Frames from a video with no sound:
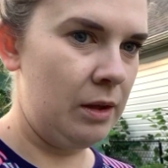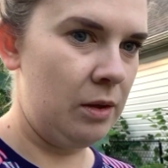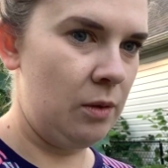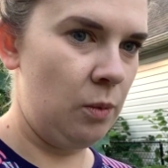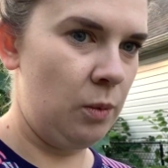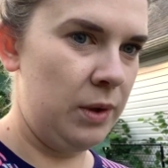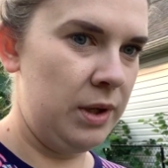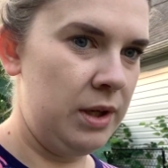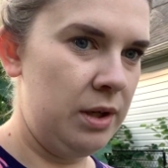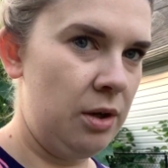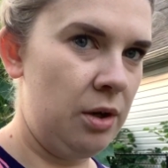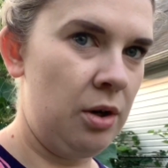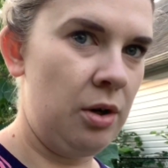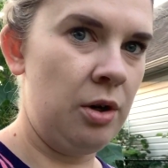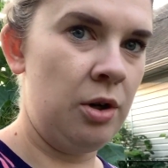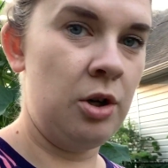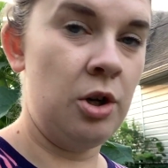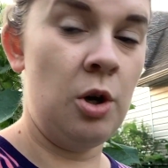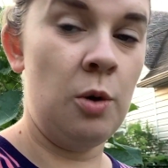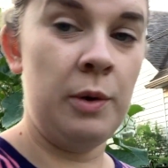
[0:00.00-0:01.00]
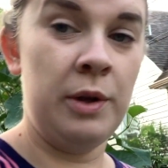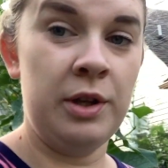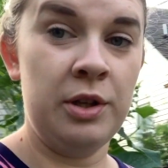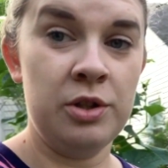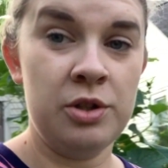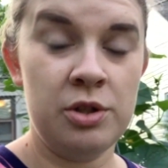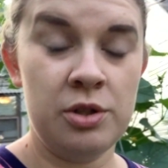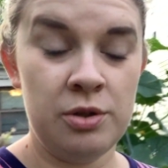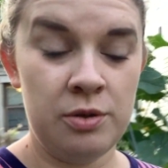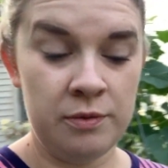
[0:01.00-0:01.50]
We are going
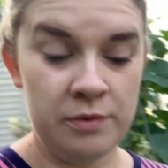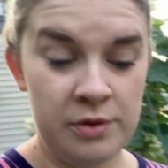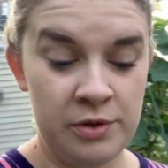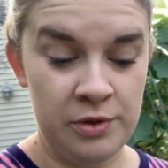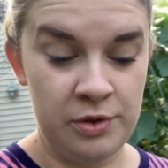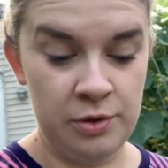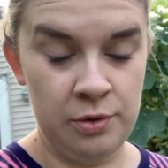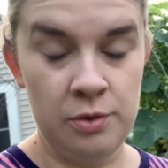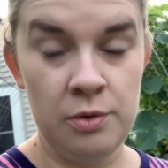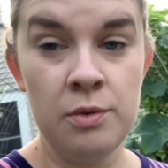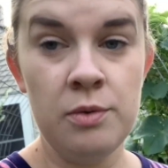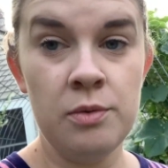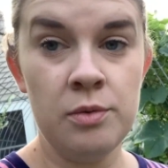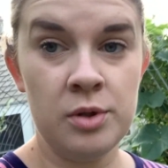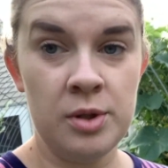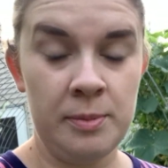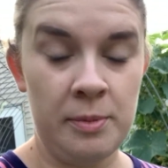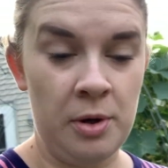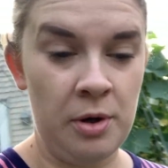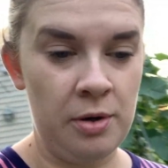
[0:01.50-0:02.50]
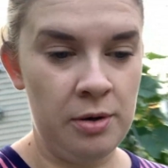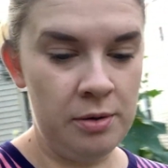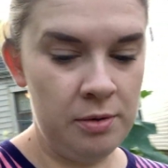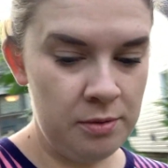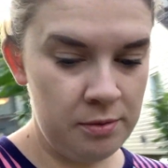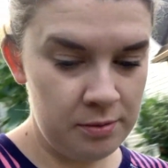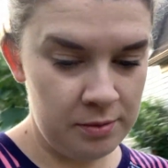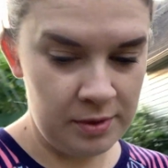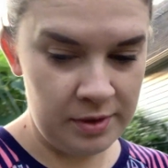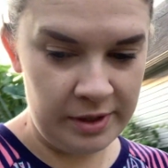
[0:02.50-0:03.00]
to the zoo tomorrow
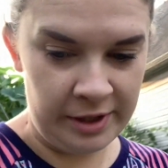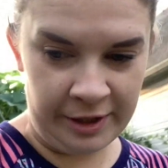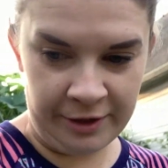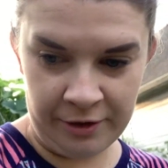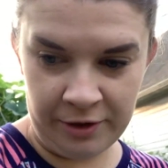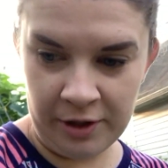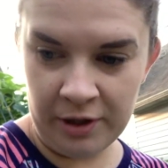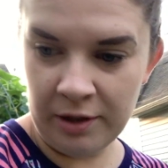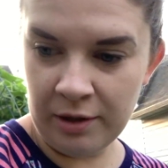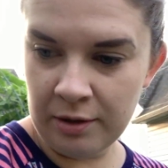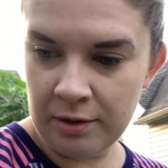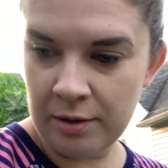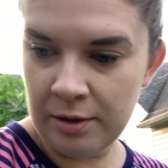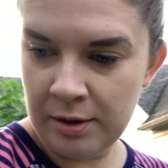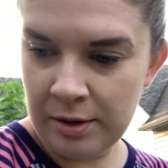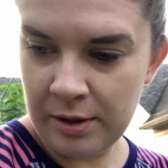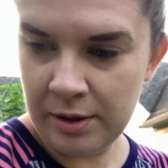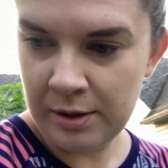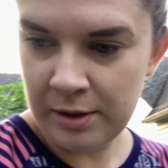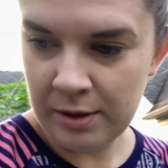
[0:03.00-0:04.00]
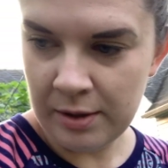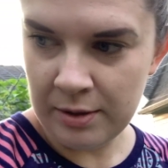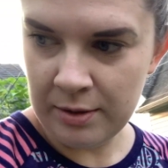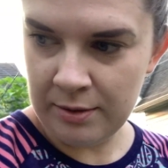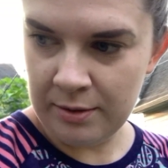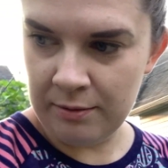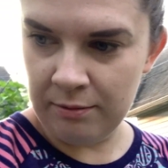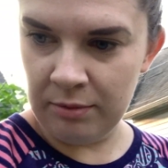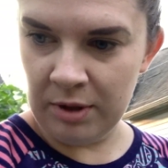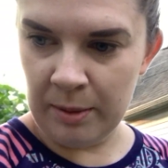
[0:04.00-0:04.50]
on Saturday.
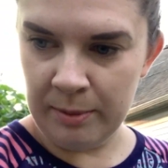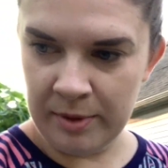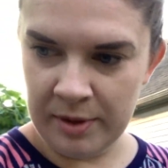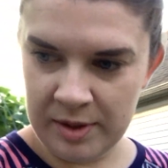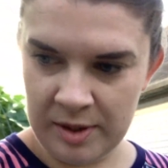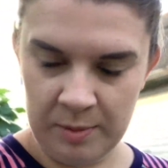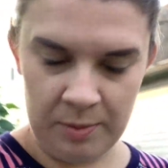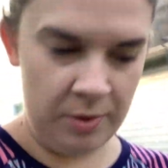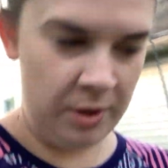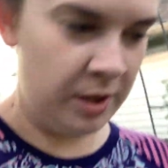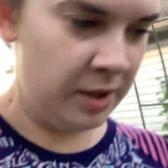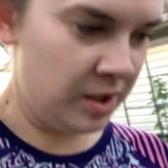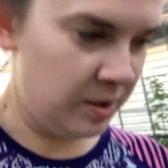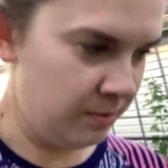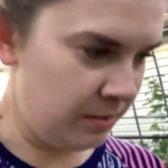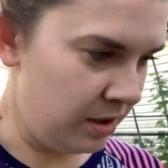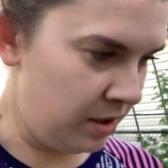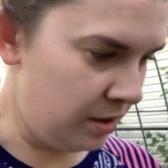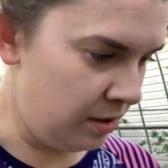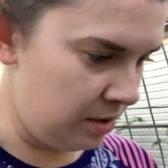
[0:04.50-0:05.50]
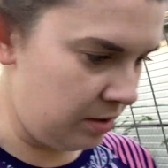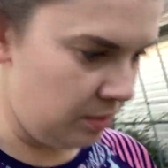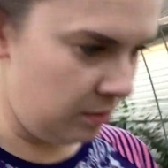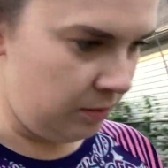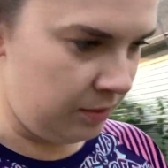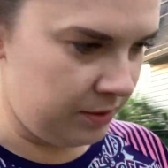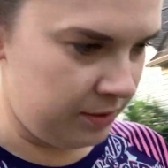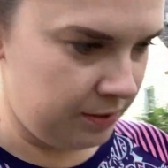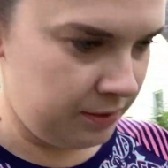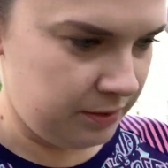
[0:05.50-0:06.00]
Robbie surprised me
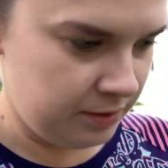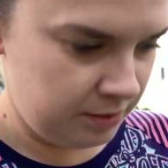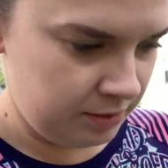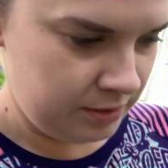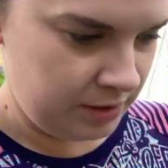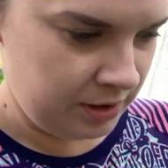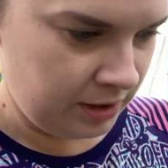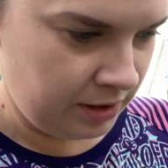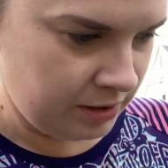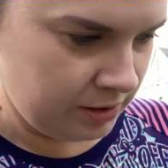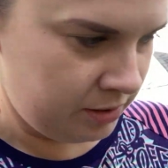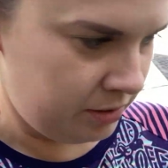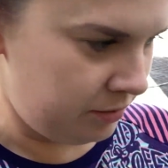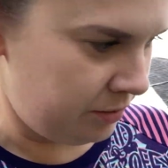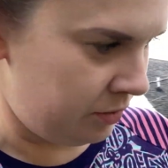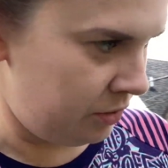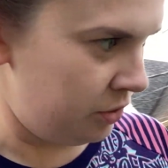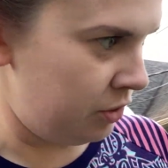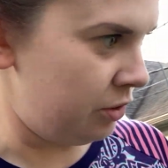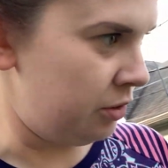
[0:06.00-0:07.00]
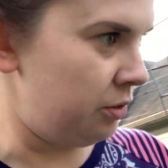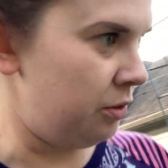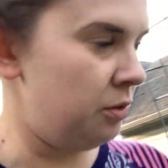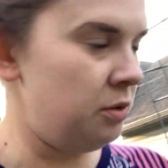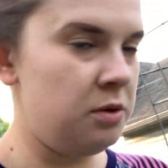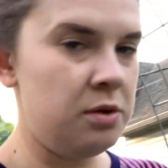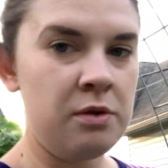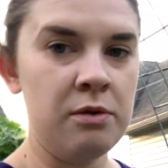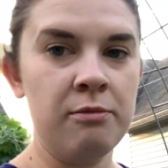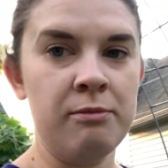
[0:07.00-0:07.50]
with tickets to the zoo.